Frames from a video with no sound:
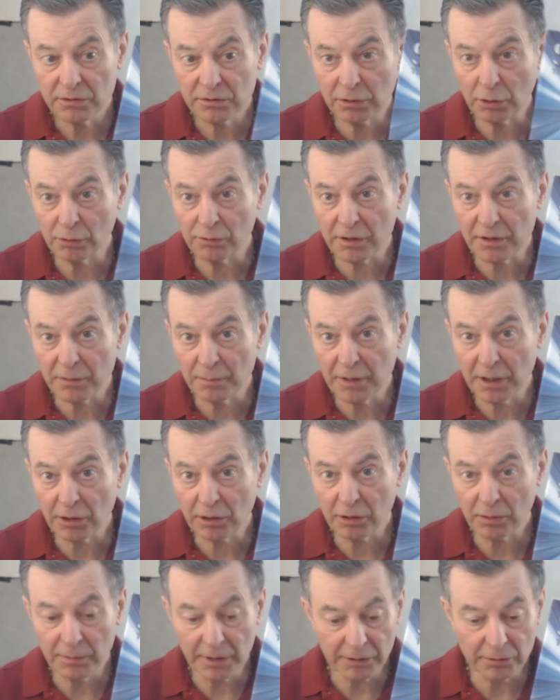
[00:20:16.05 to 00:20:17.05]
Silver, the
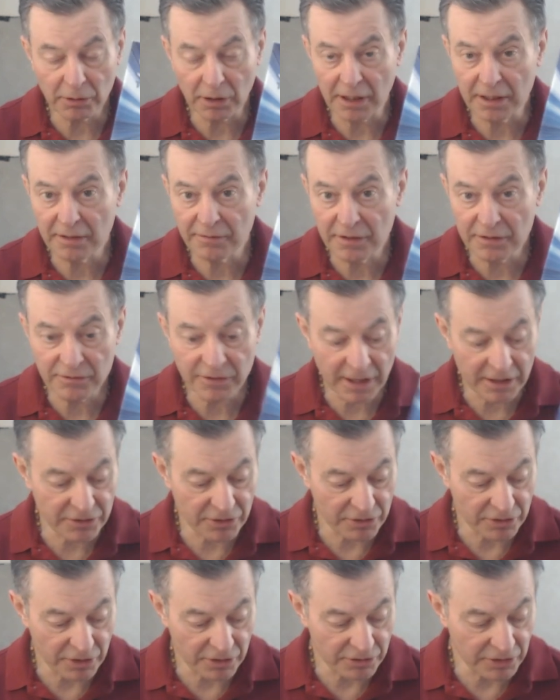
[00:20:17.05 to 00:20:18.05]
Miracle Mineral, End of
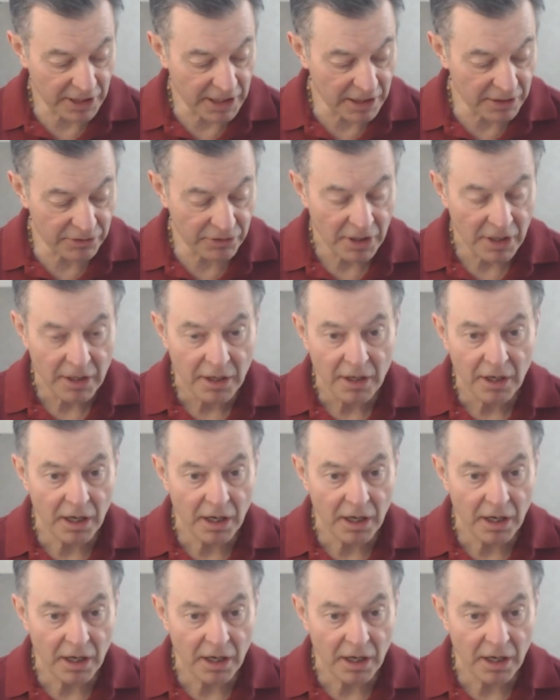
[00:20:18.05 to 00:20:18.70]
Infectious Disease.